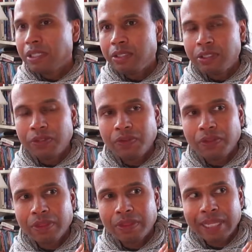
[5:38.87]
you know,
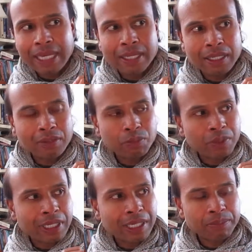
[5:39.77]
then
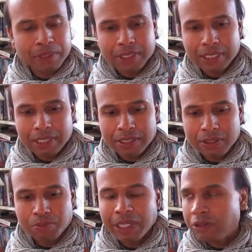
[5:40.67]
what happens is
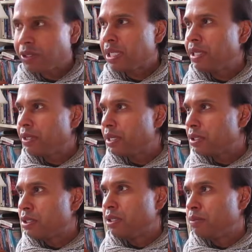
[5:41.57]
you might not clear that
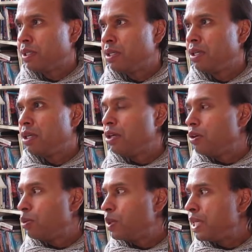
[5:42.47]
karma
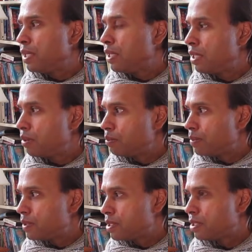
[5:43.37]
or when it
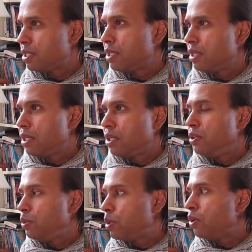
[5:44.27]
comes,
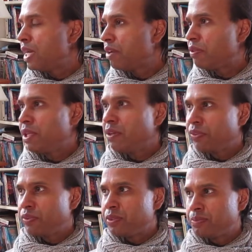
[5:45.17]
you won't have
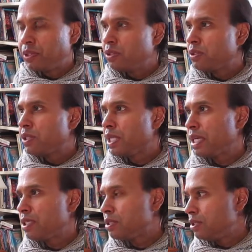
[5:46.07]
enough of a spiritual
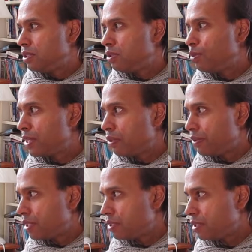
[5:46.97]
connection to weather
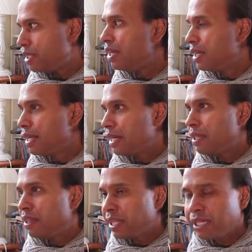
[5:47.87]
it. Mm-hmm.
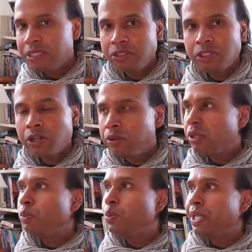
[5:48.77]
And the thing is, you don't
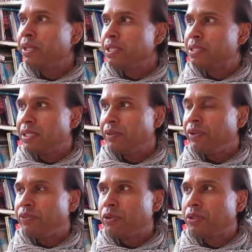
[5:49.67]
know when these,
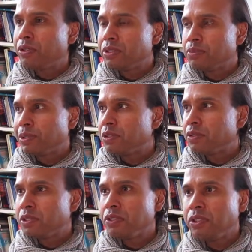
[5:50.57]
even if you're a good
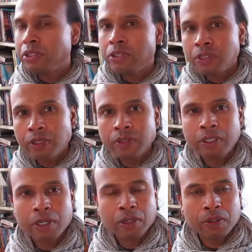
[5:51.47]
spiritual student, you don't
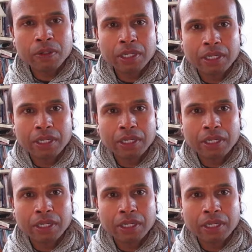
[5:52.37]
know